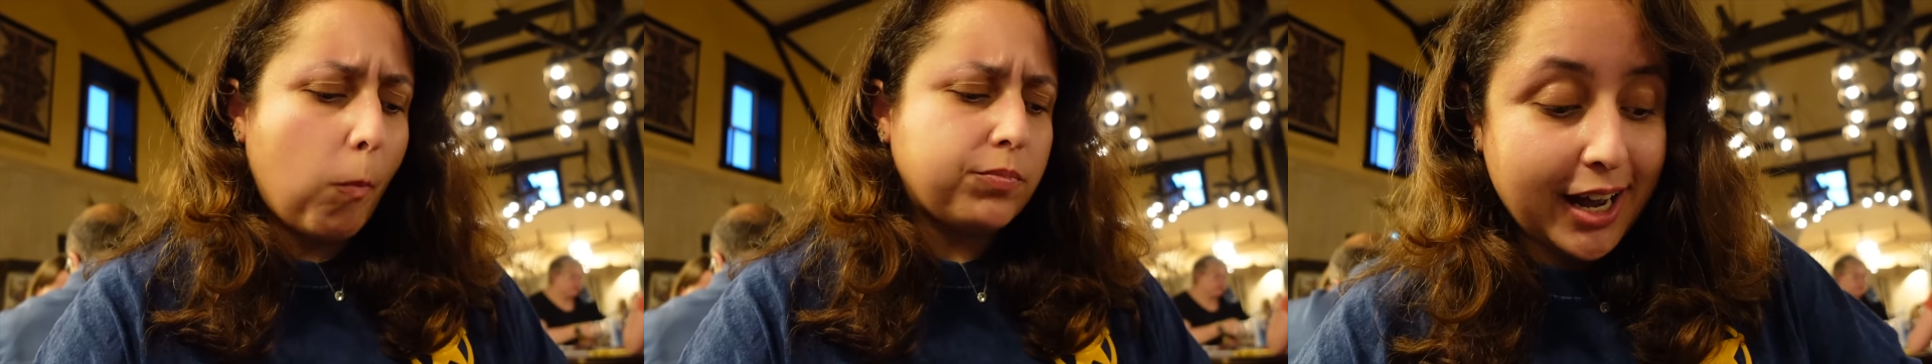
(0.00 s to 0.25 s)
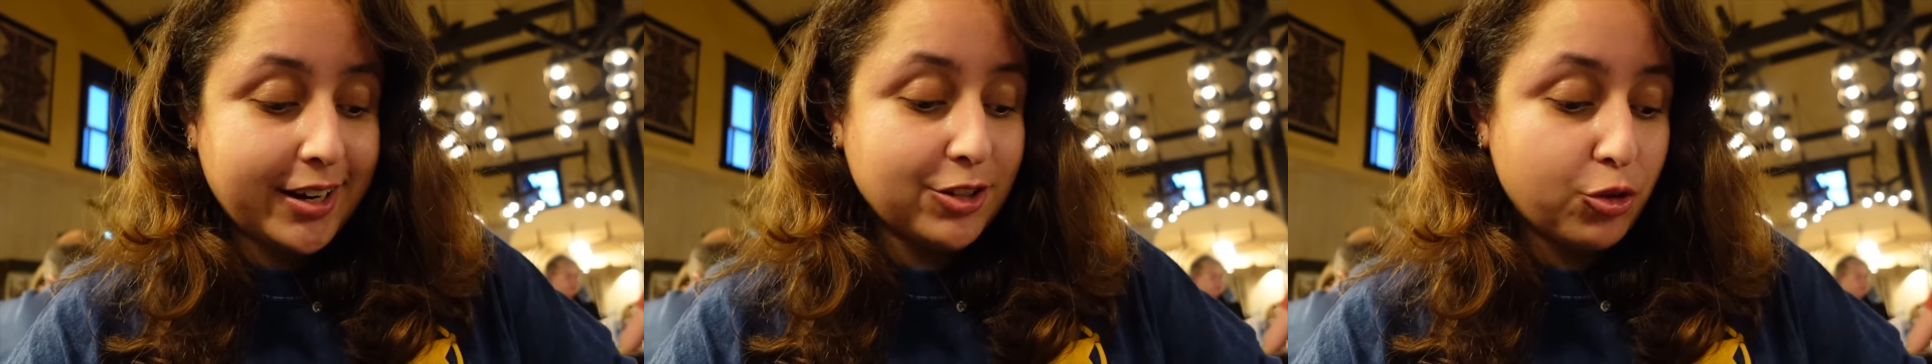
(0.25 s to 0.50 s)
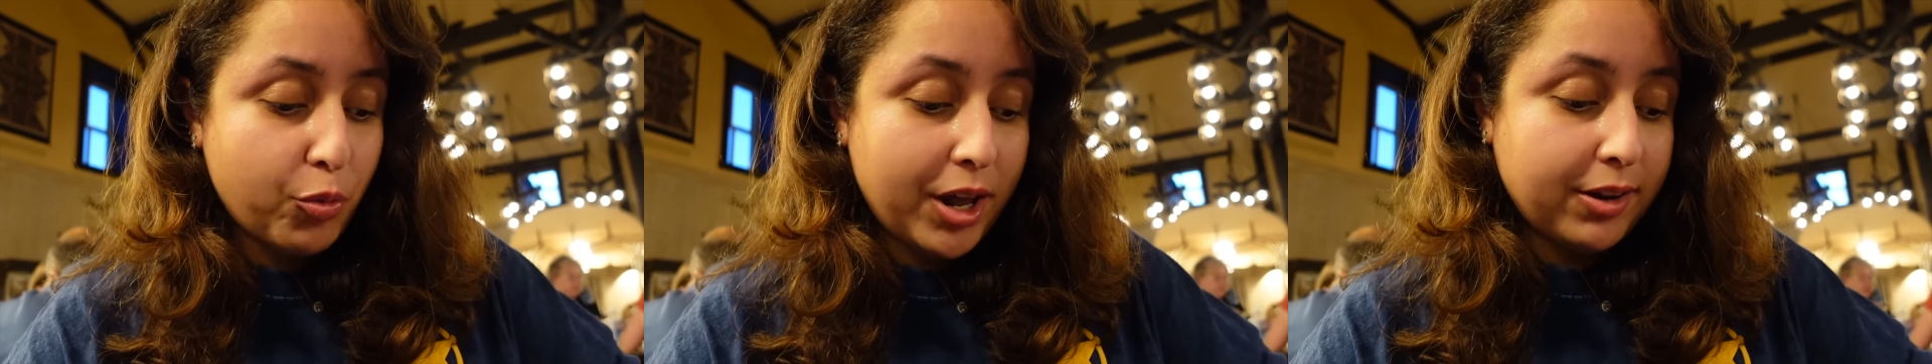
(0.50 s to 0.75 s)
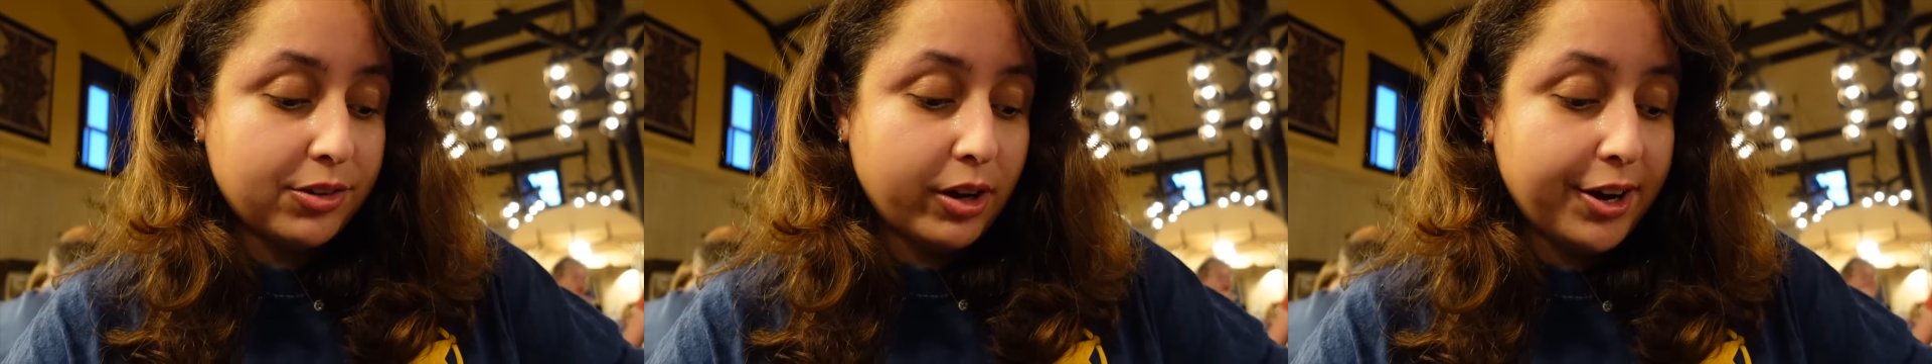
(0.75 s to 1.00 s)
That is
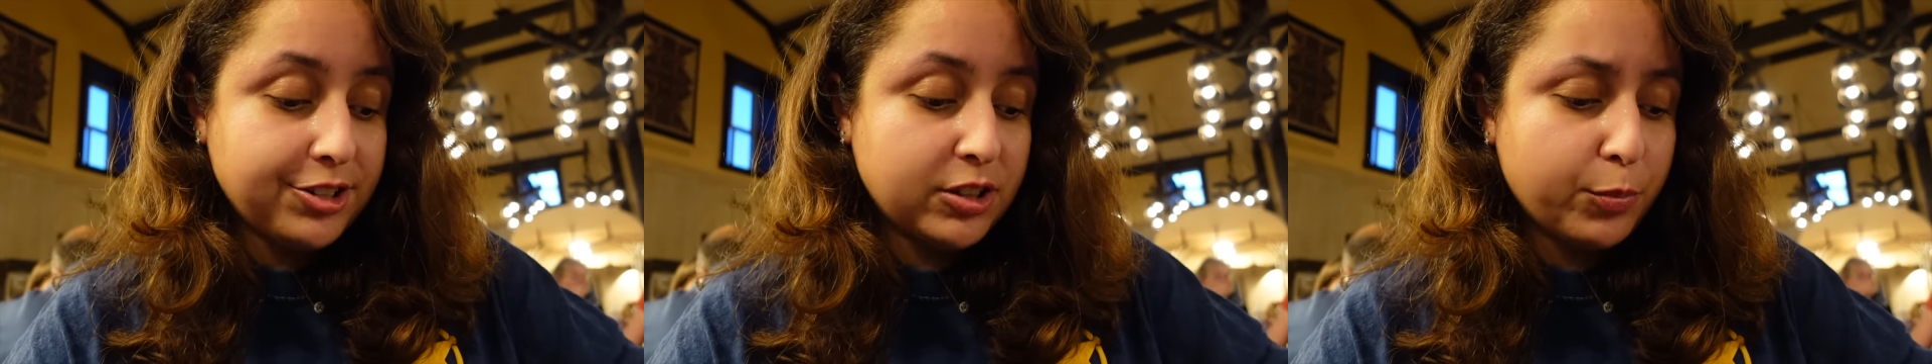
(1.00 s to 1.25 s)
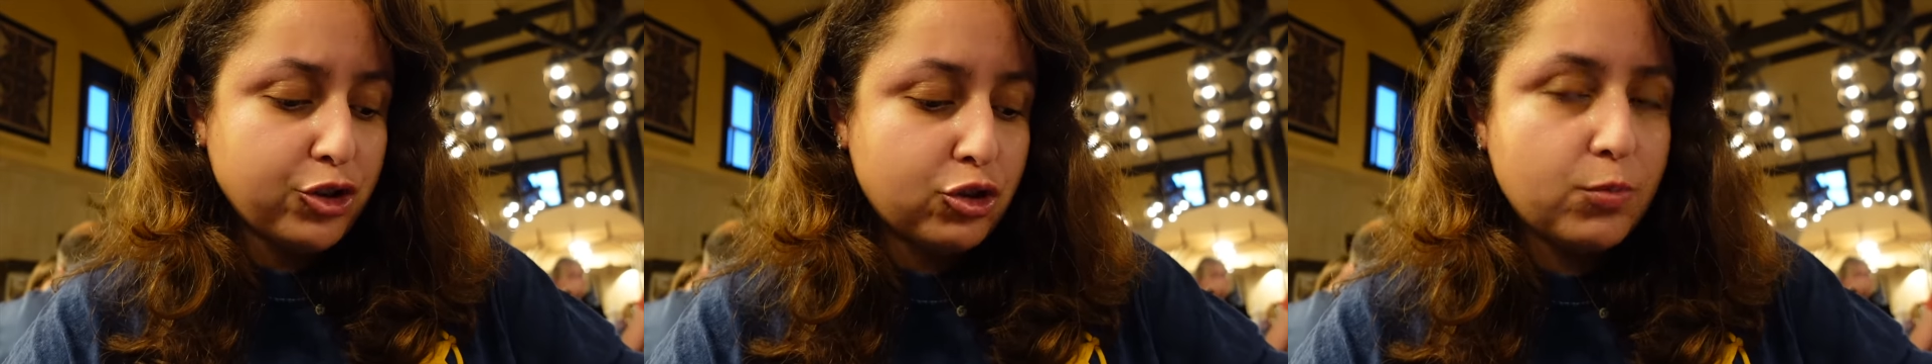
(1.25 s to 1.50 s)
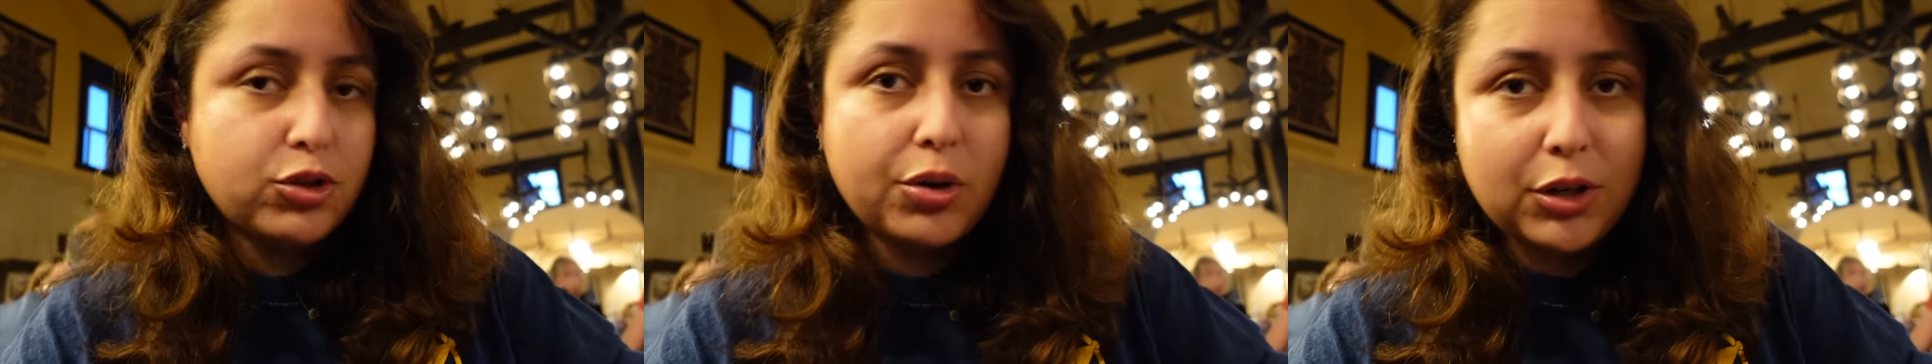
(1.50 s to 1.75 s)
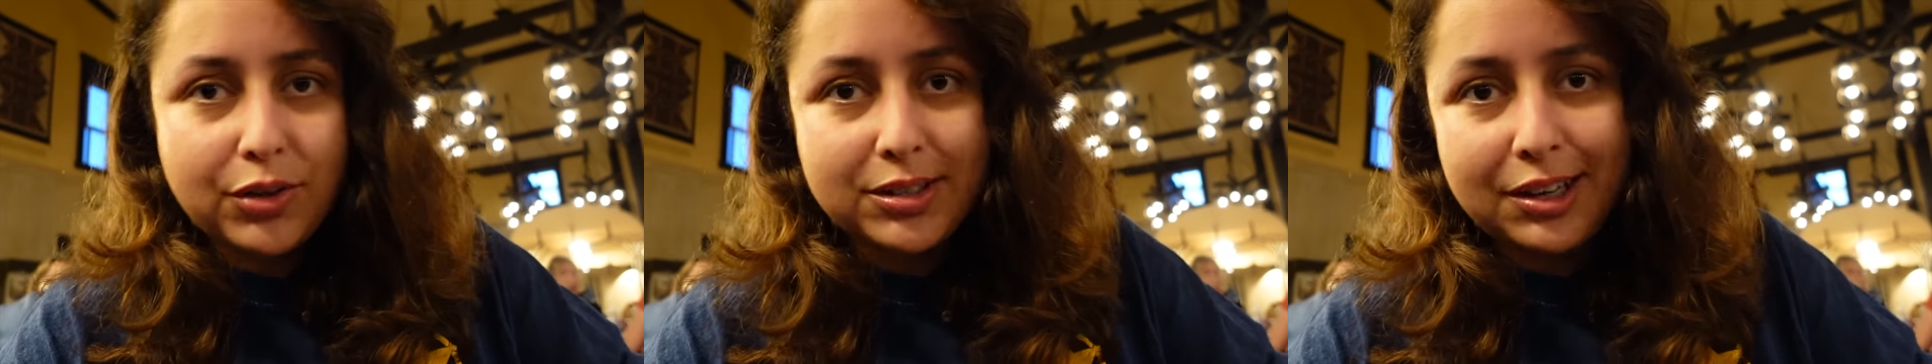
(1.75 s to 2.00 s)
really nice. The mushrooms
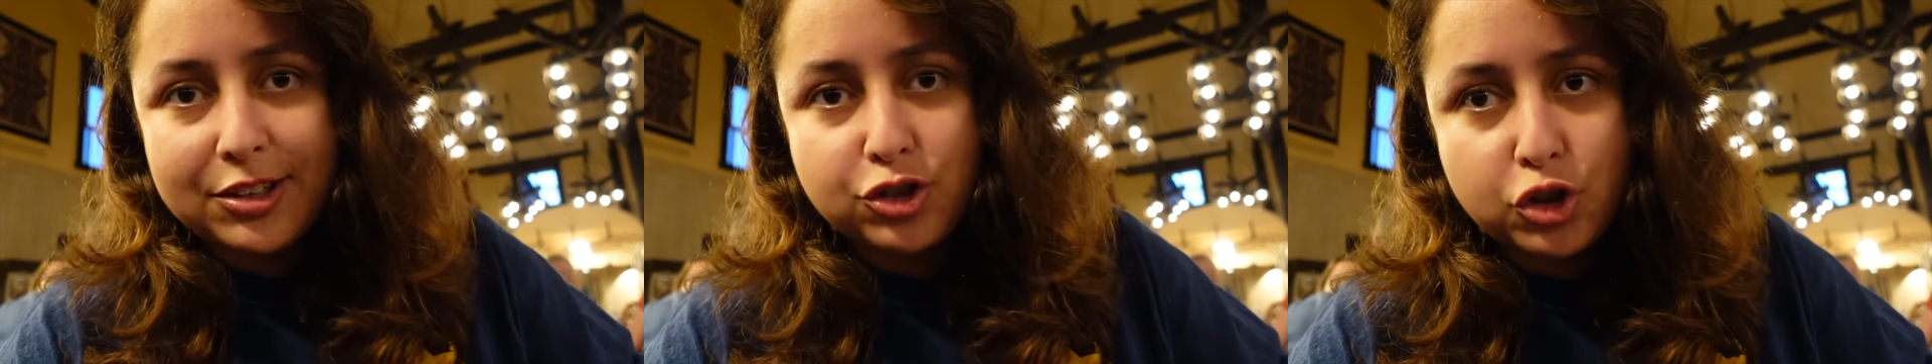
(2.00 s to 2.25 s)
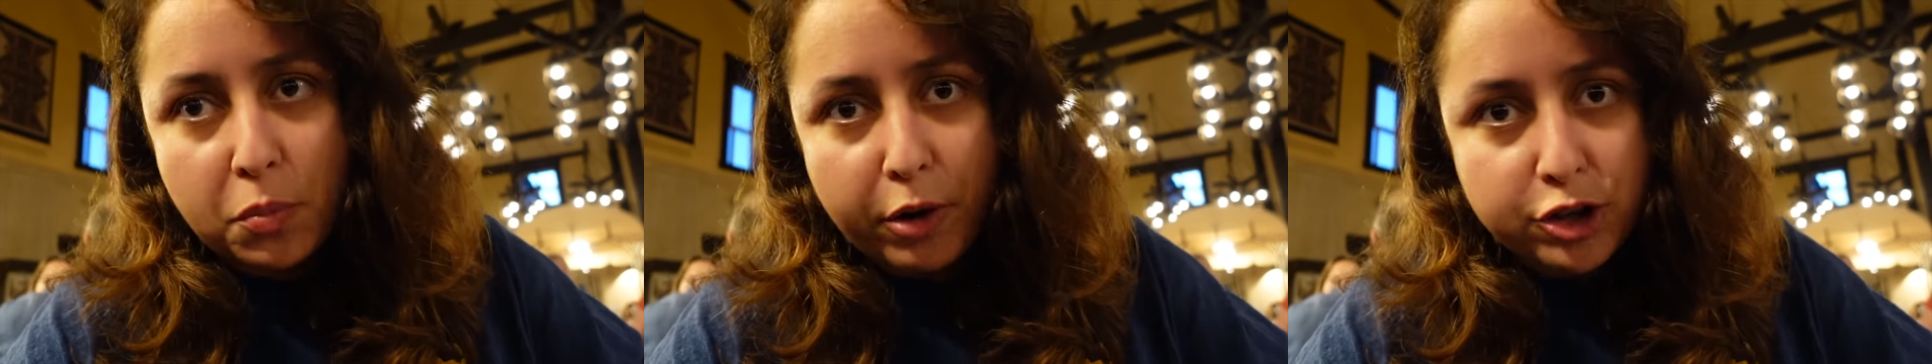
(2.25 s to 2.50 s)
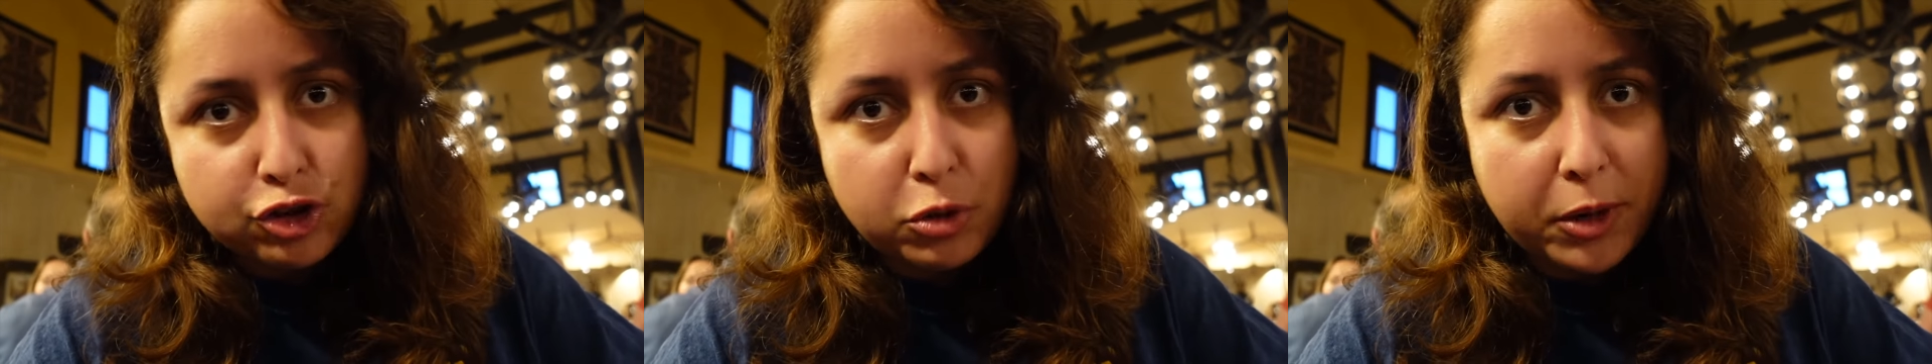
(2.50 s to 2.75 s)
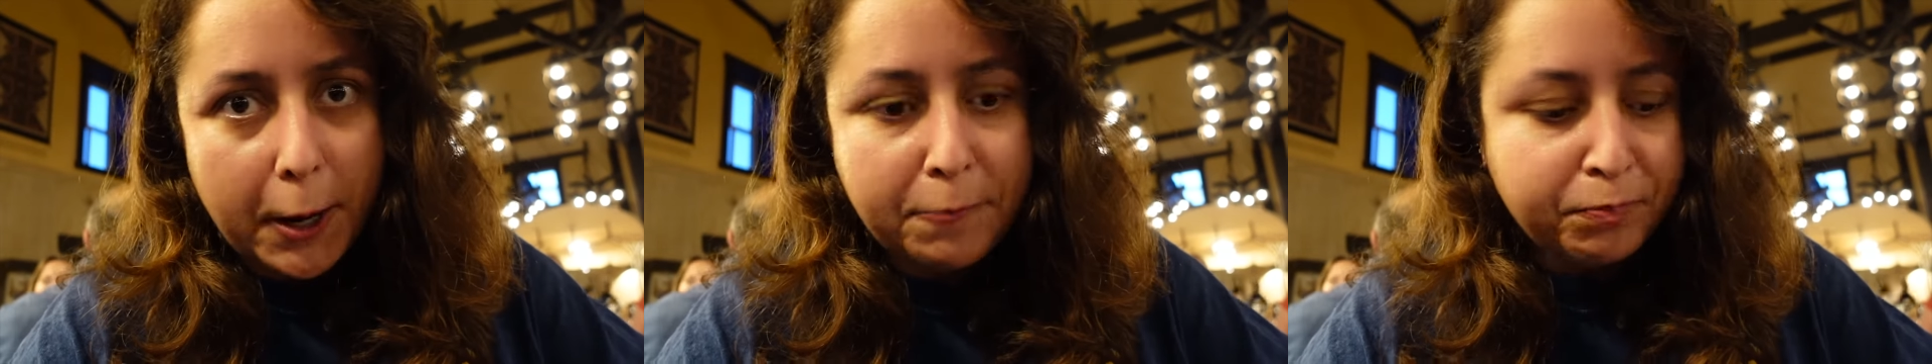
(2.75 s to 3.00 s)
don't even taste too
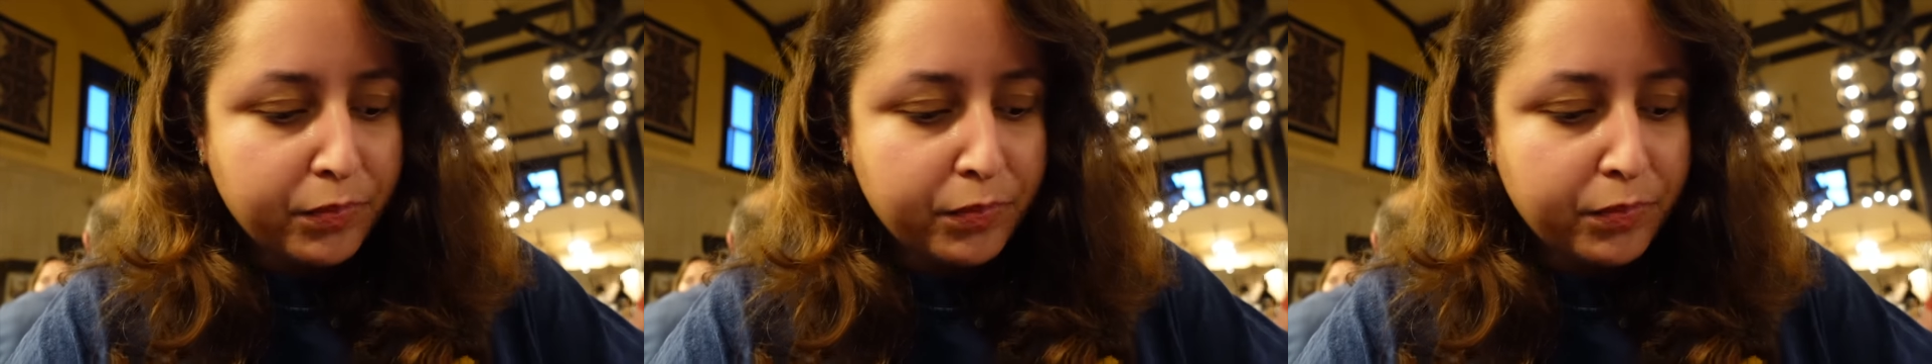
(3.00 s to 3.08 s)
mushroomy,